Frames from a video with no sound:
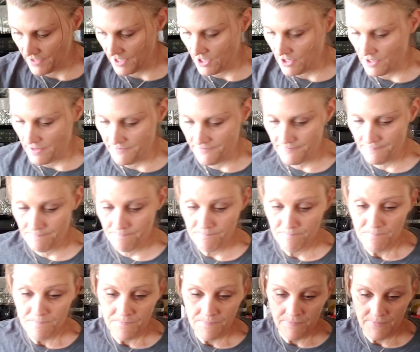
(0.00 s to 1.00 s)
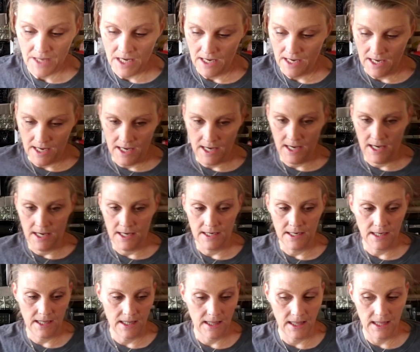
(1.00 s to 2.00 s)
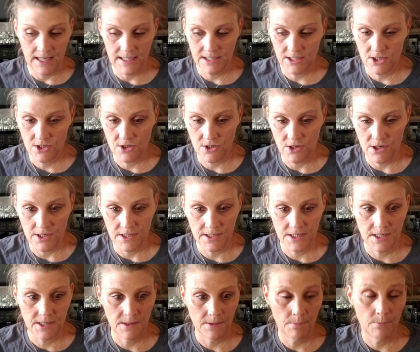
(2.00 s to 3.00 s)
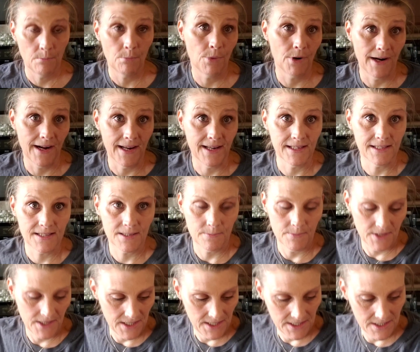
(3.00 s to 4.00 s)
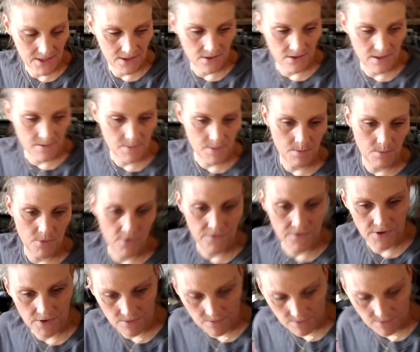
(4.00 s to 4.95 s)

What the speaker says: that off. And let's start breading some of these. So let me move you